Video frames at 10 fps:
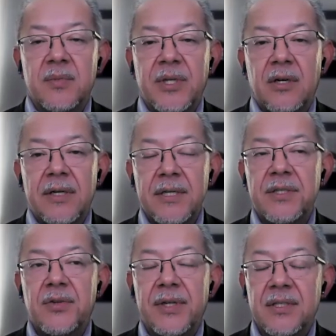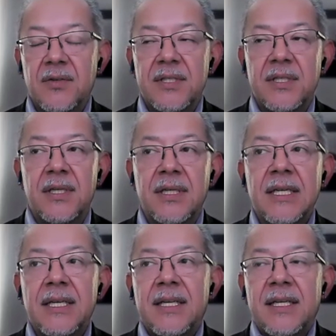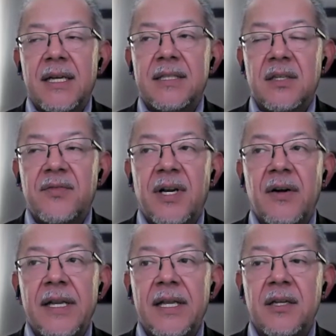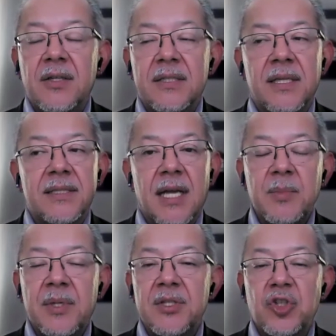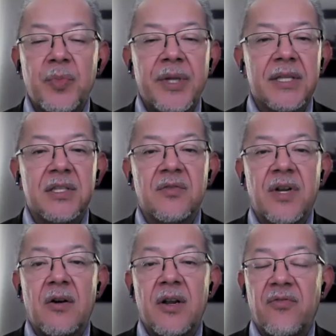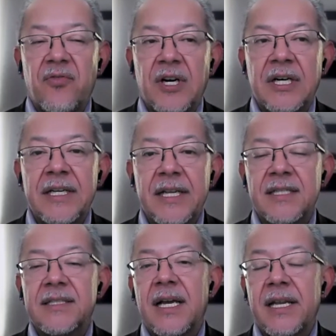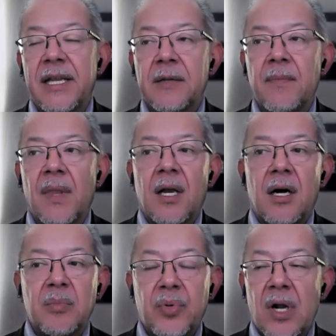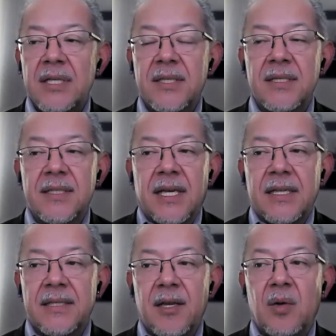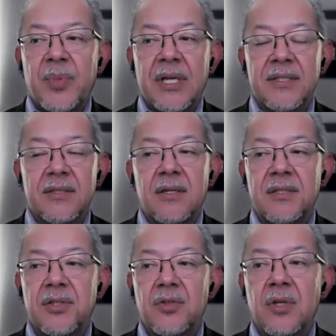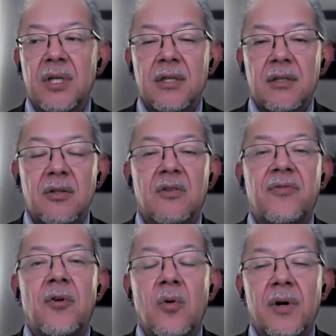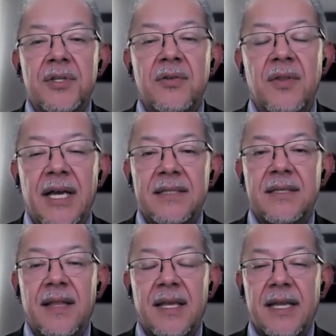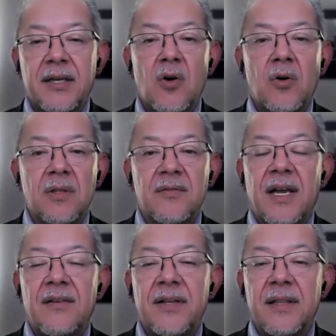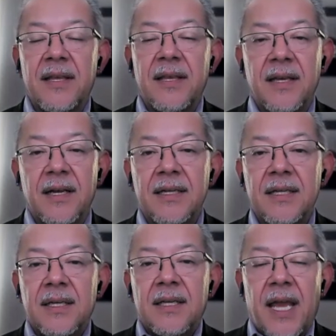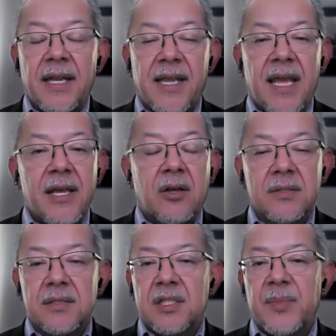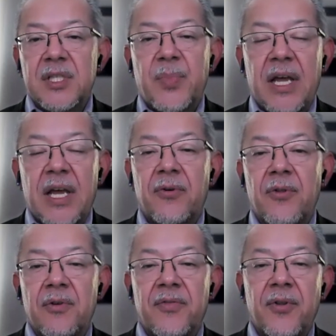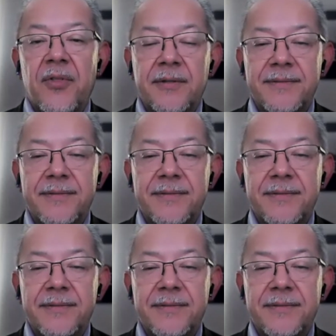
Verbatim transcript: in our industry. So it's a, it's a very, you know, it's it's time consuming. It's a very fun, exciting um, process, and it's helping us all to look forward to that uh, that end goal of having the uh, eight K ecosystem expand further and further.